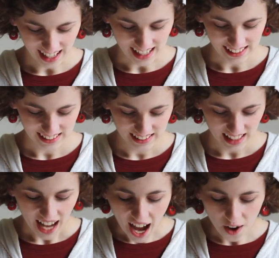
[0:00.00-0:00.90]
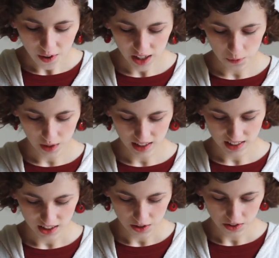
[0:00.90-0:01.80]
asks, How and when
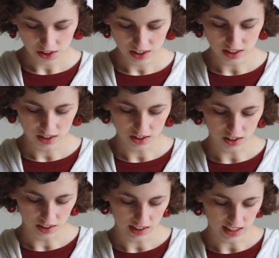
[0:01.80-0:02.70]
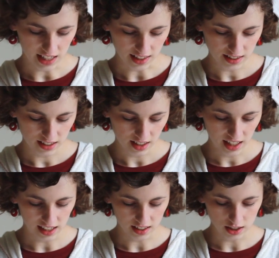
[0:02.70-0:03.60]
did you and your sisters learn to dance,
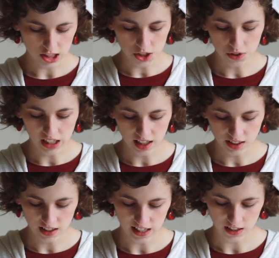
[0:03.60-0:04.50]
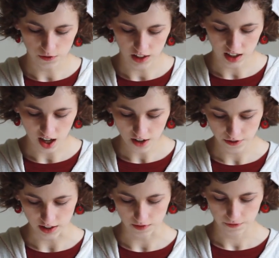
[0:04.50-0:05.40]
and do you get to dance very
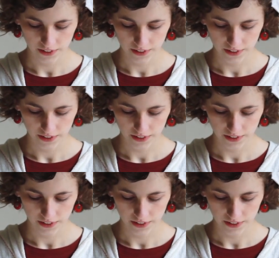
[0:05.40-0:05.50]
often?